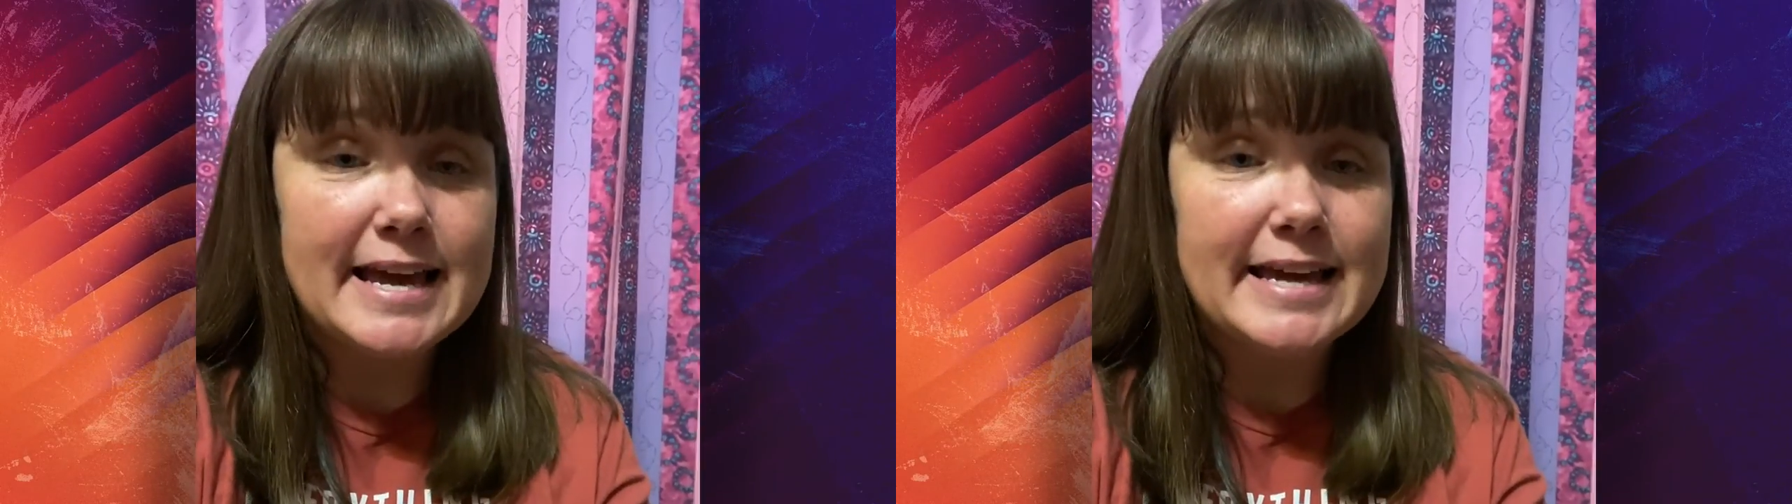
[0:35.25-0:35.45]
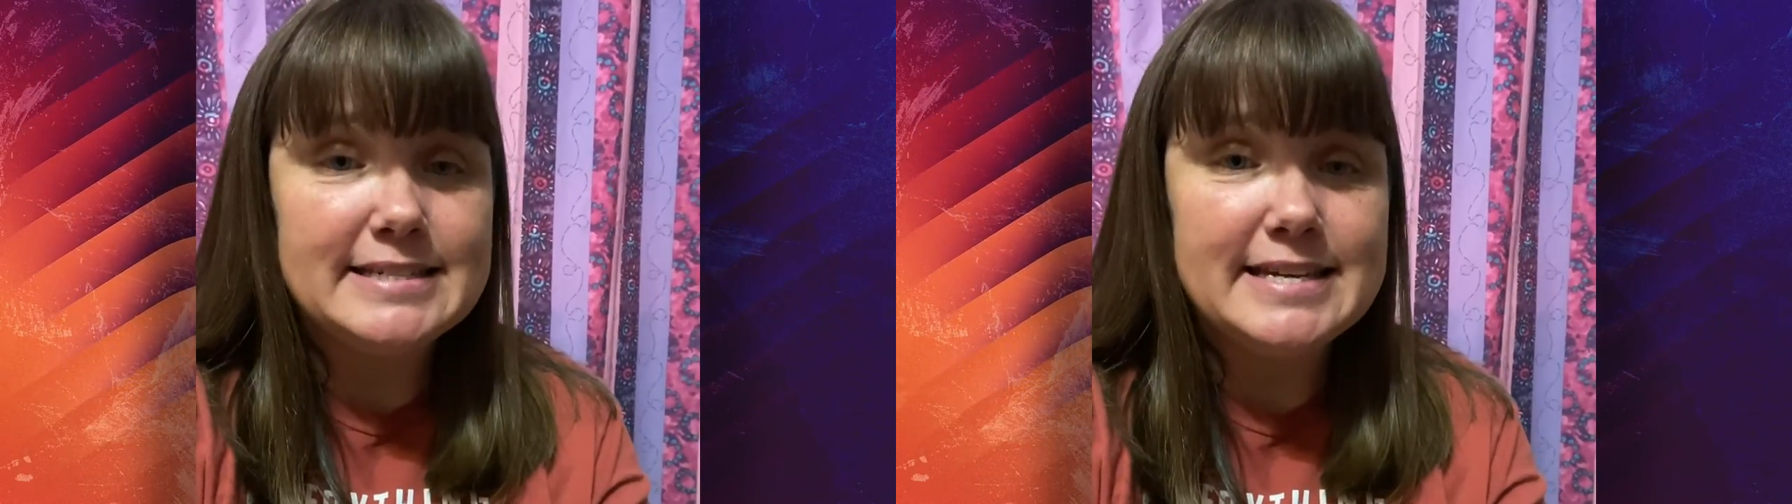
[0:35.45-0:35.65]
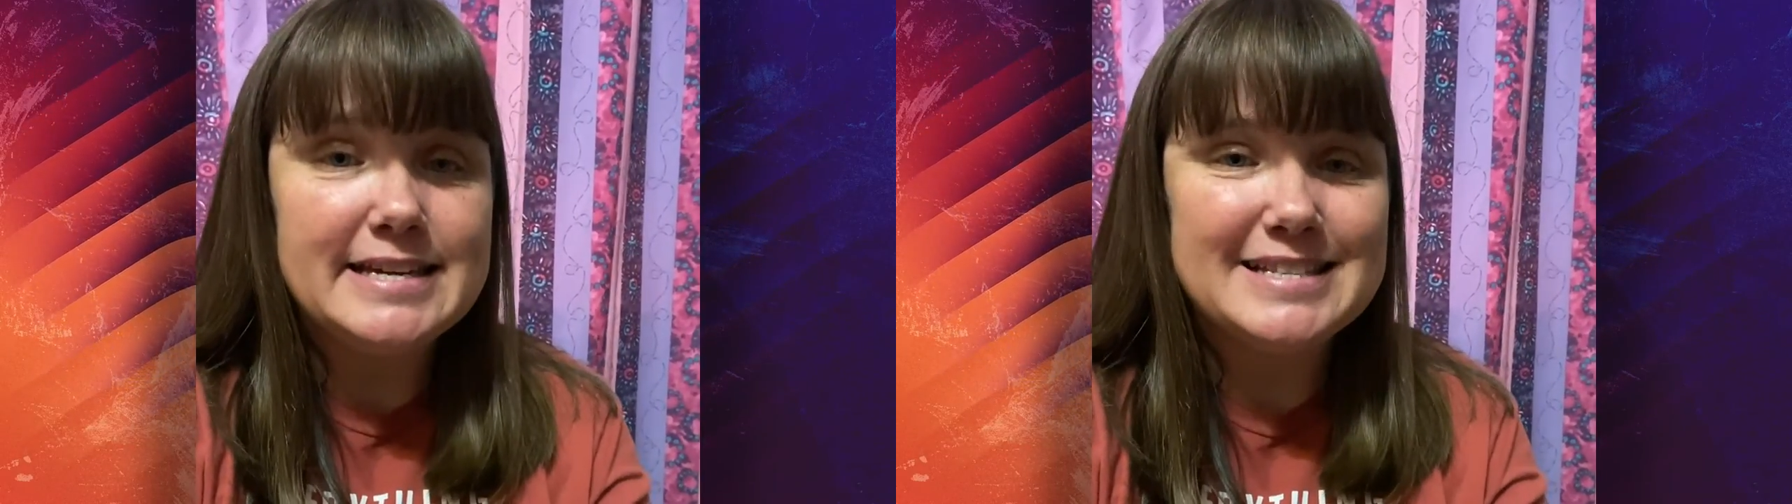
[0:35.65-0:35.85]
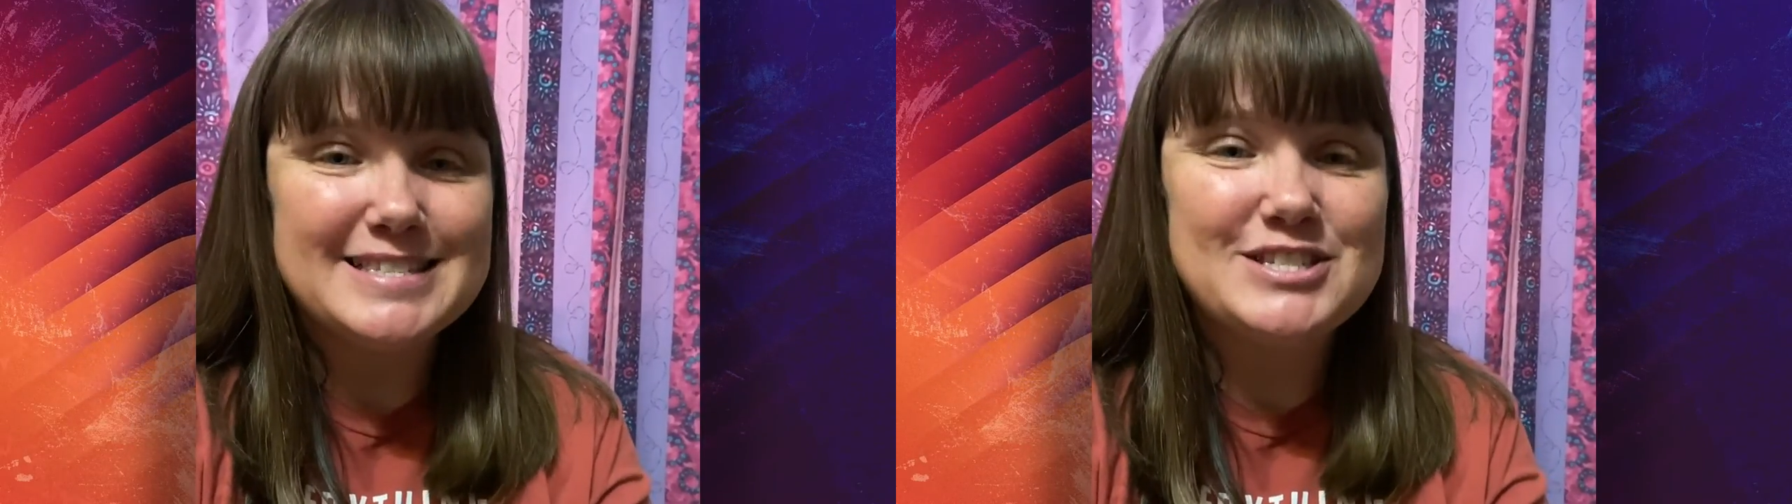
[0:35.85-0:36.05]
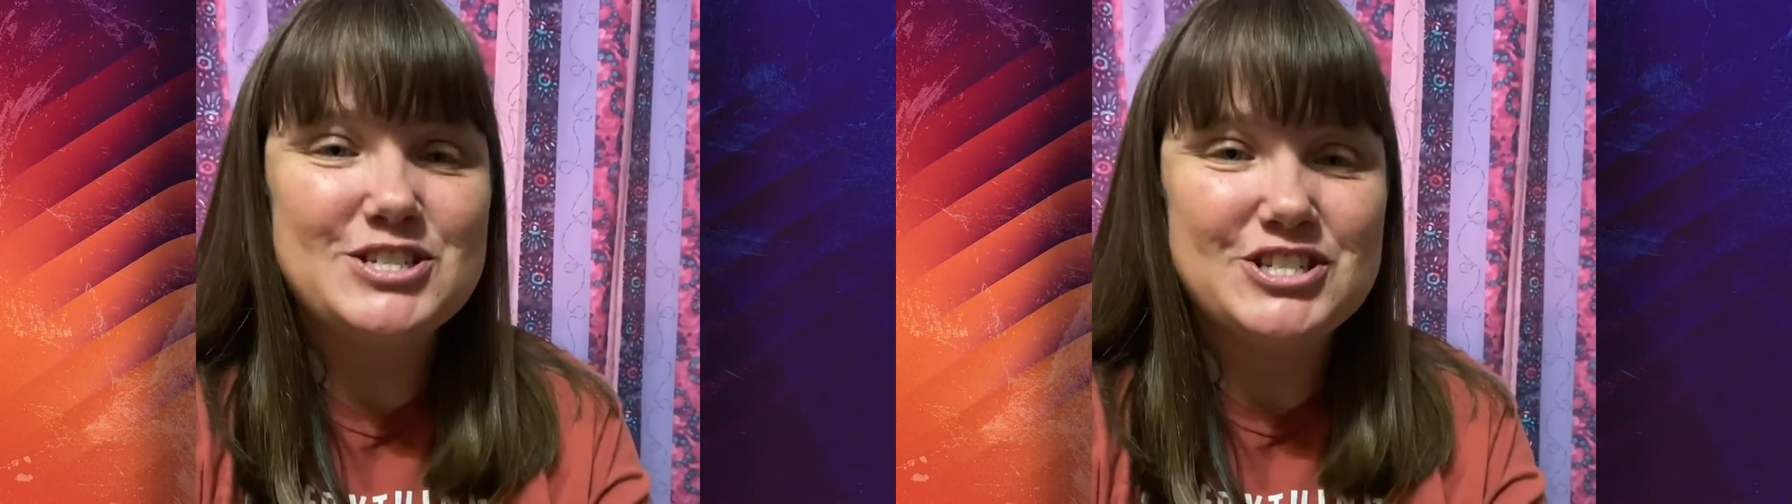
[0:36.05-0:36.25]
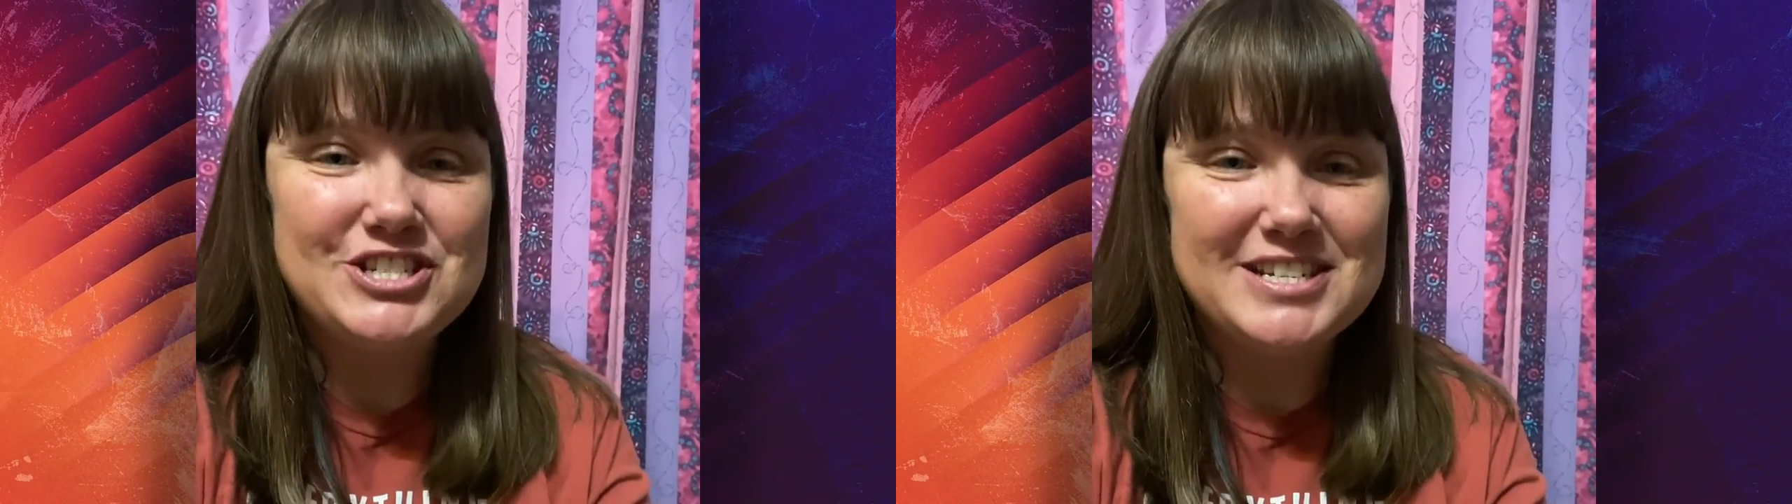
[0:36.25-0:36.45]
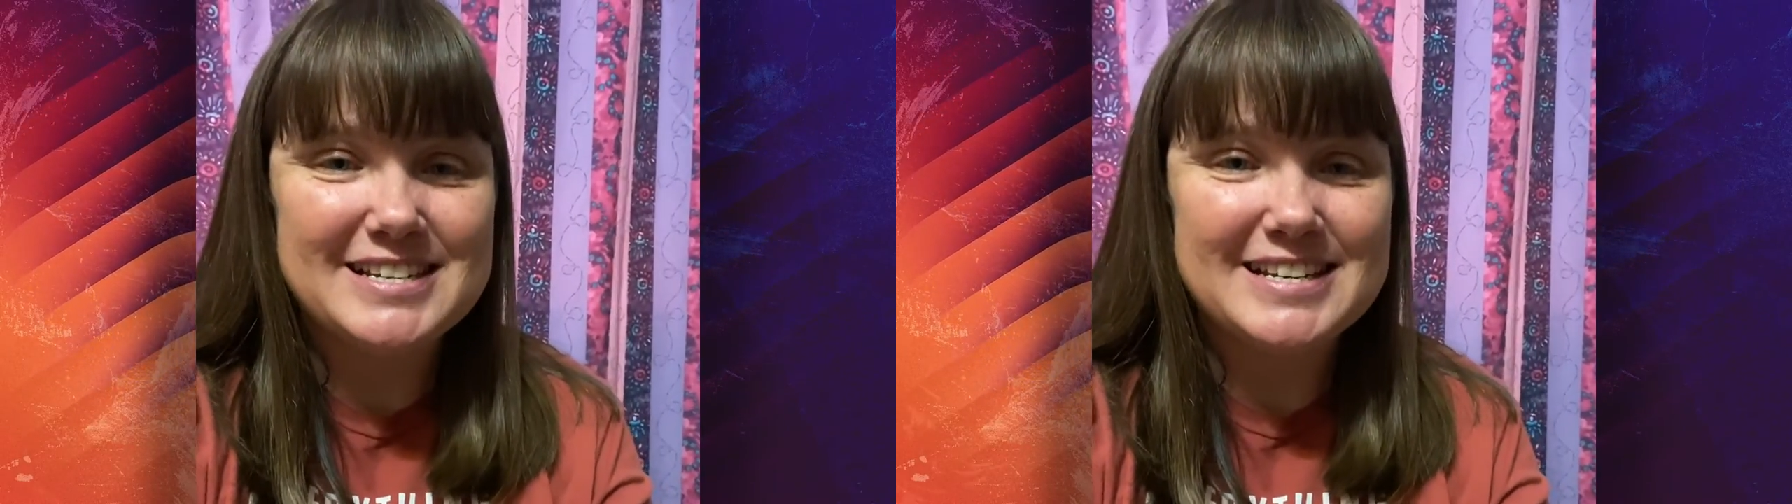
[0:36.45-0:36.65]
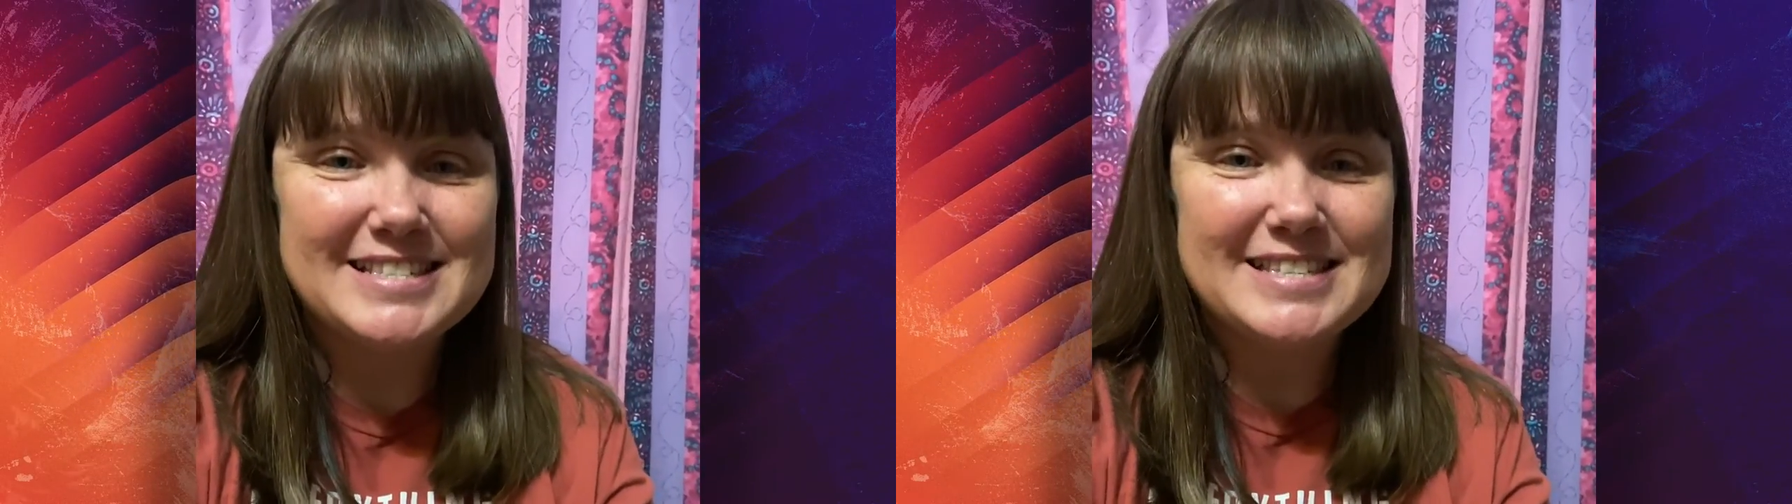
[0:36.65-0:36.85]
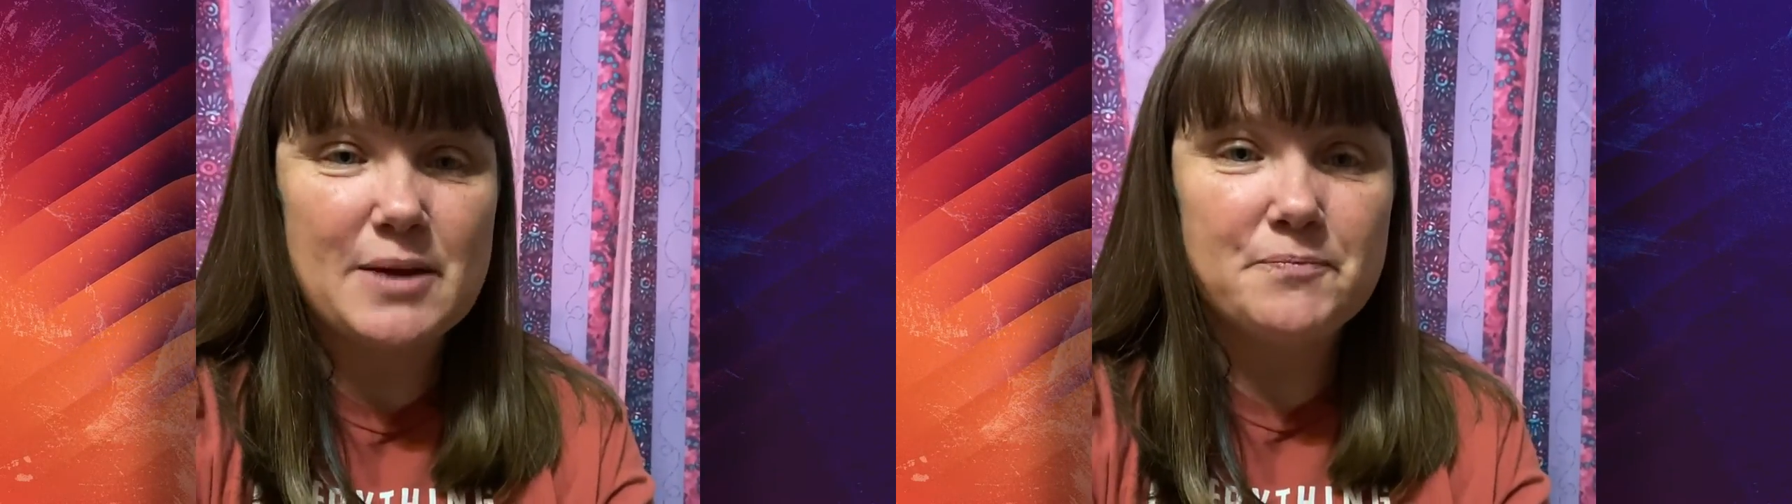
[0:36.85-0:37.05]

and teens to Jesus.